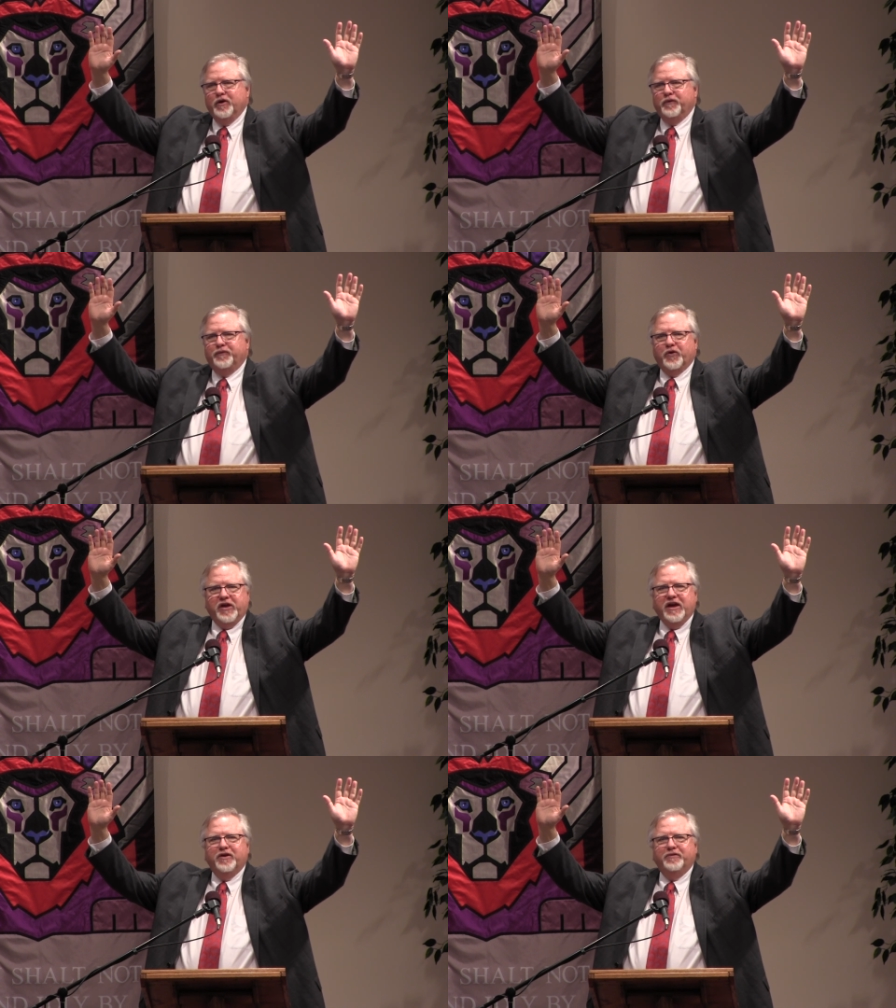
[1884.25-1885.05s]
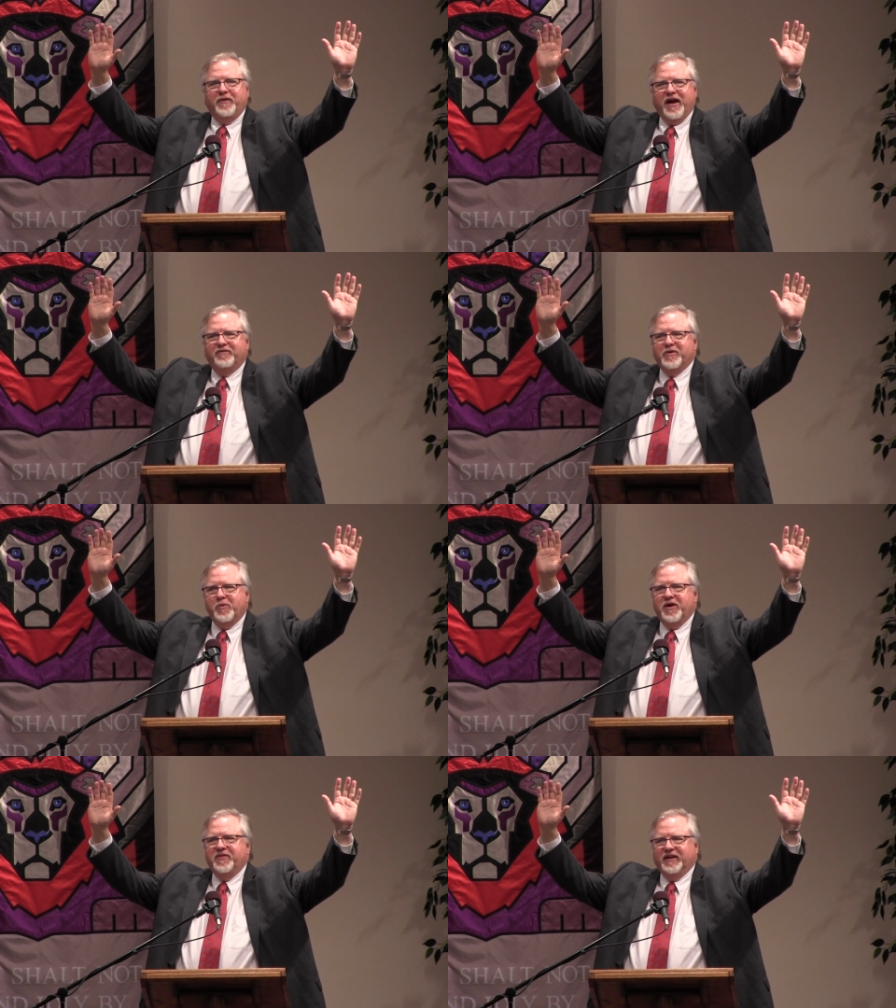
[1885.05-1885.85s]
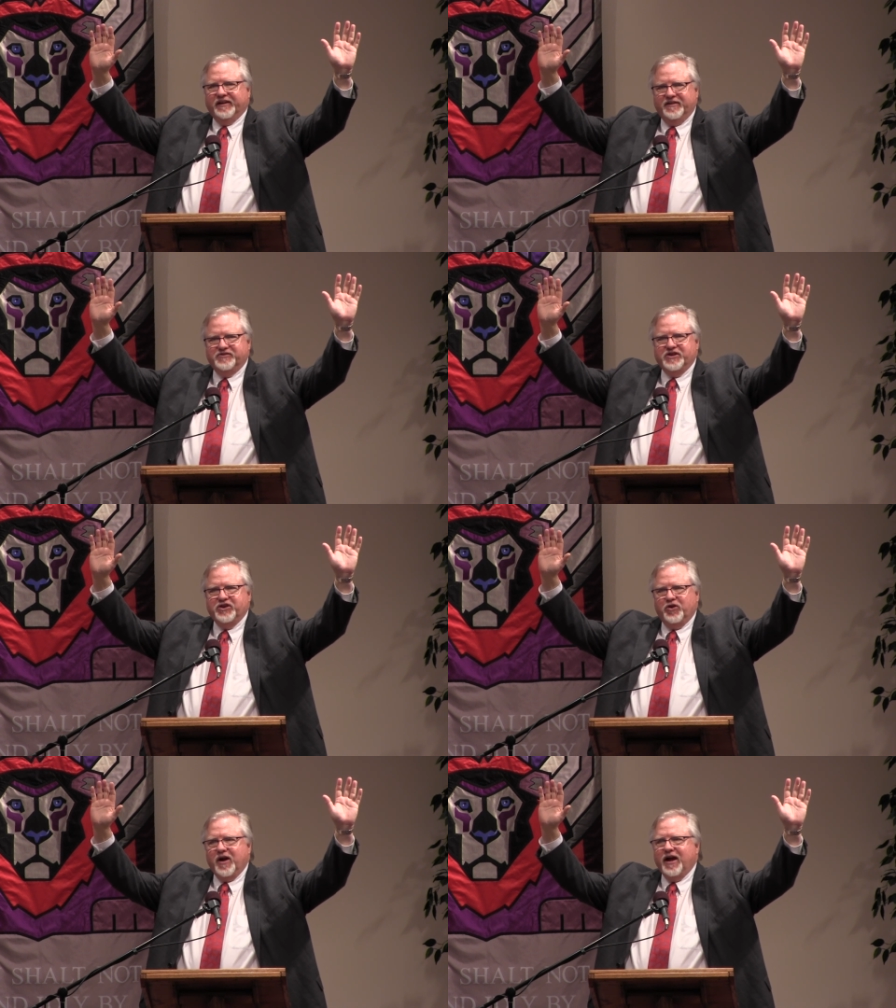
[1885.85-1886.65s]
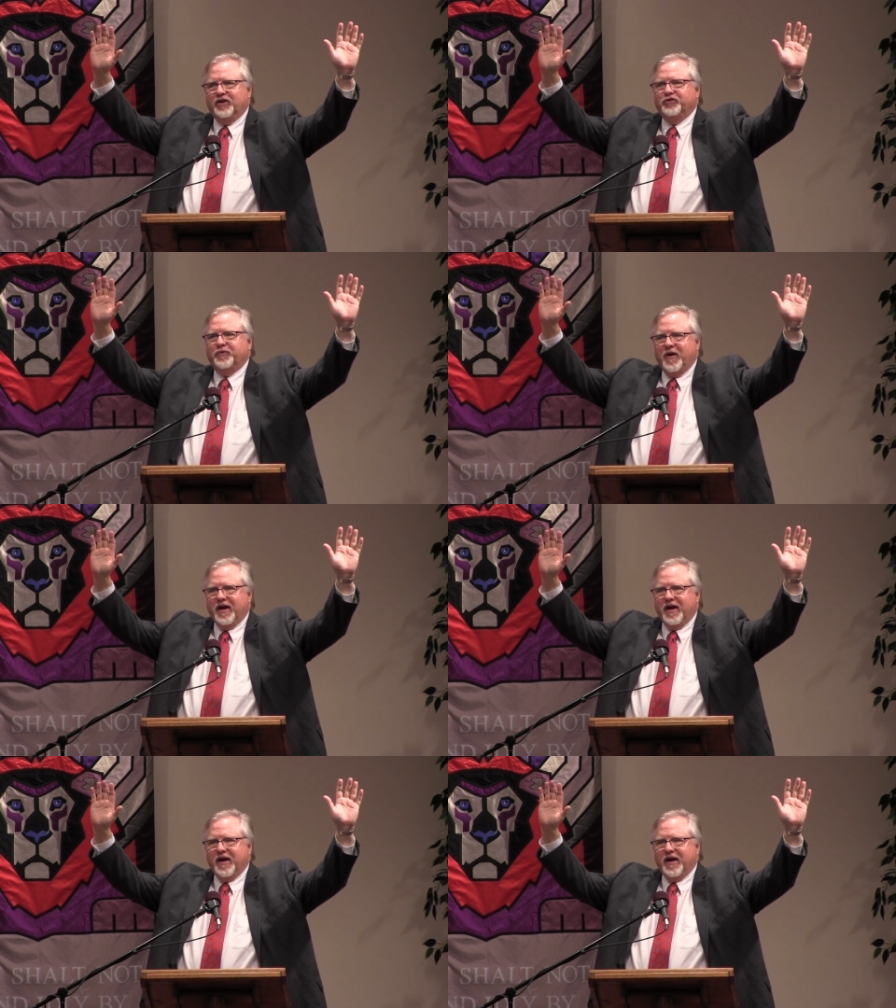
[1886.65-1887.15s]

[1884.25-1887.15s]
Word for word: Forgive everyone that lives in your house for